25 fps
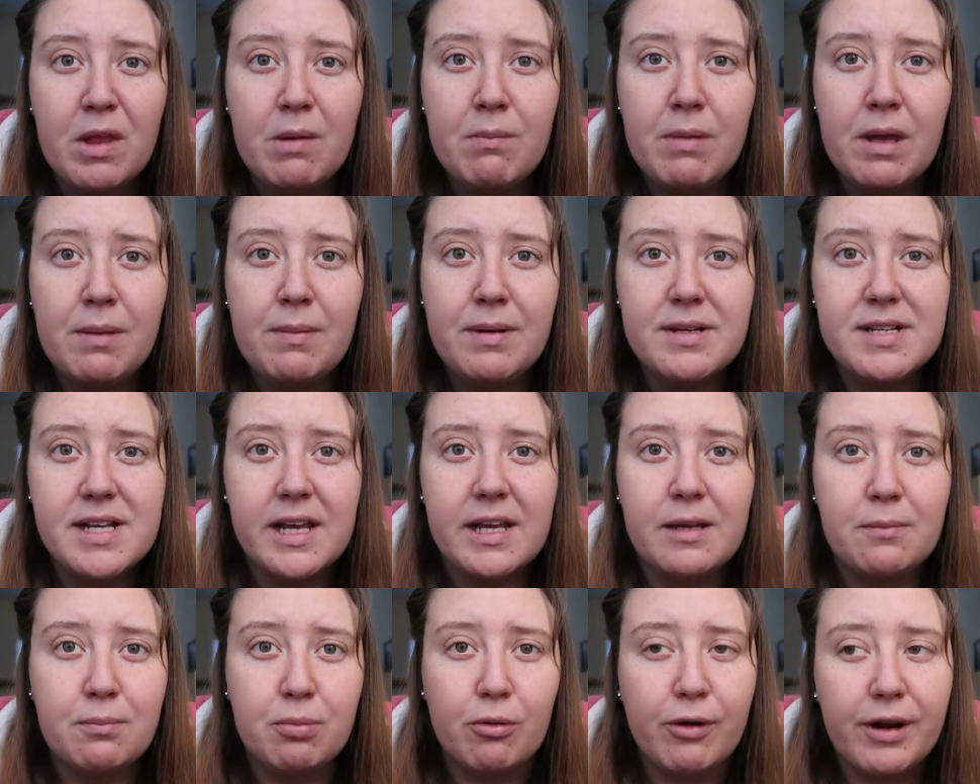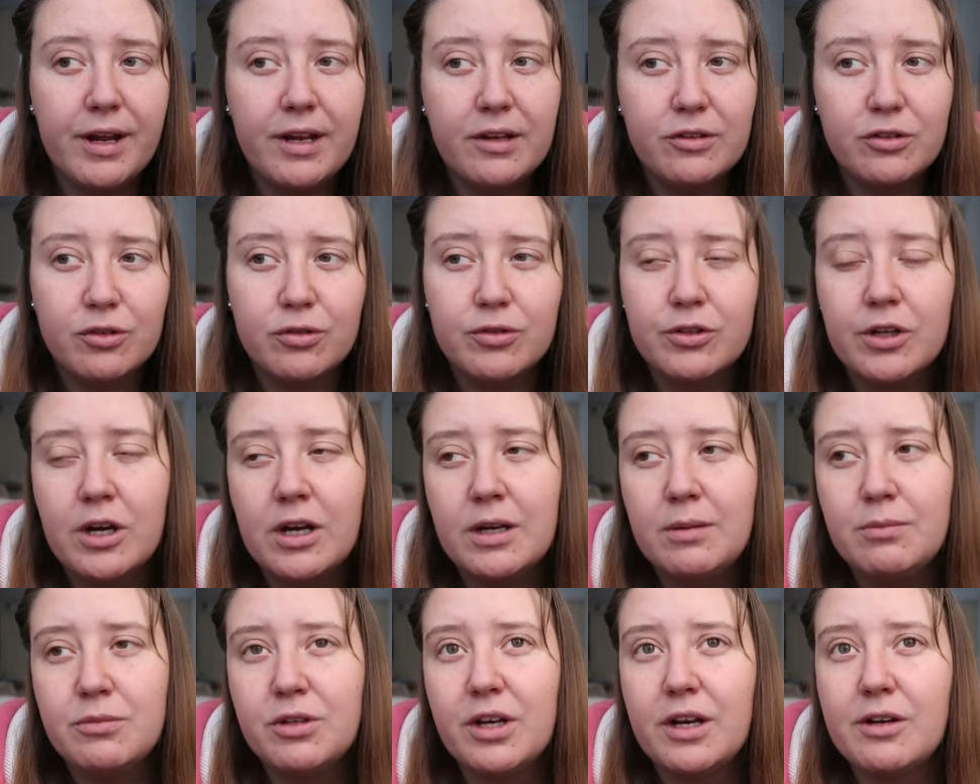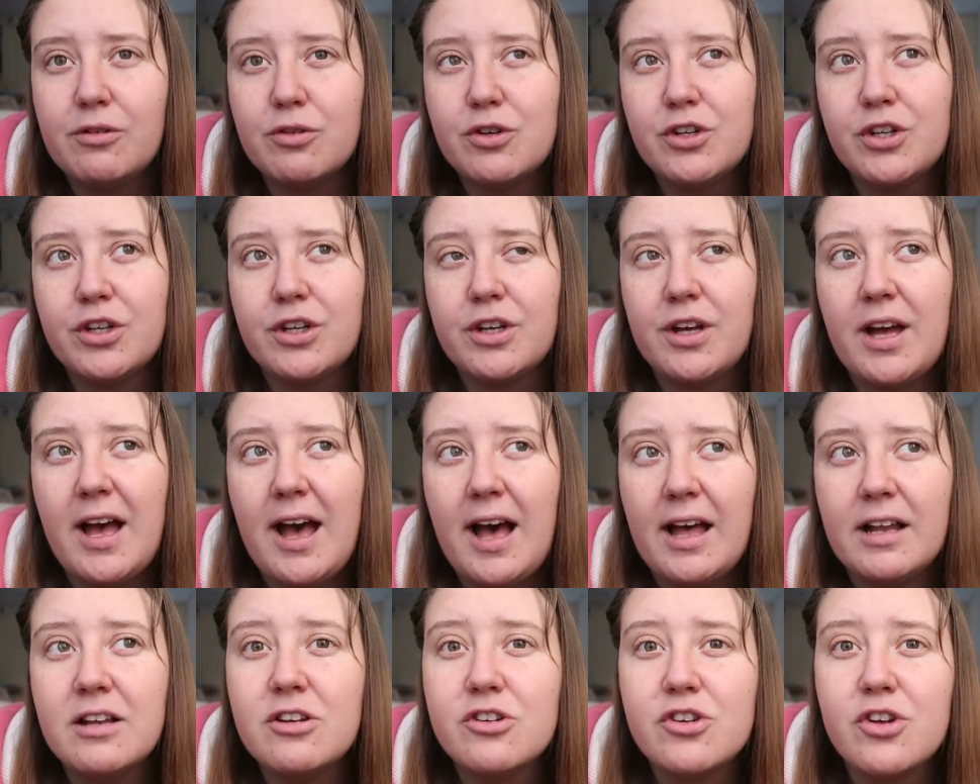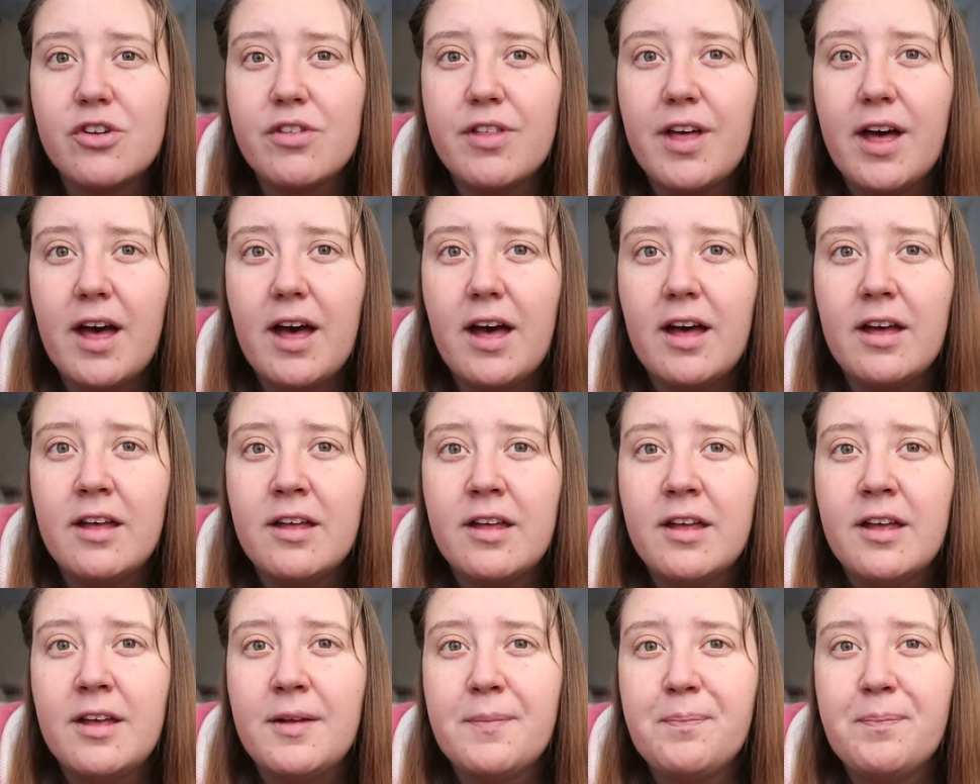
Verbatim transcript: Maybe take breaks or times out to handle that.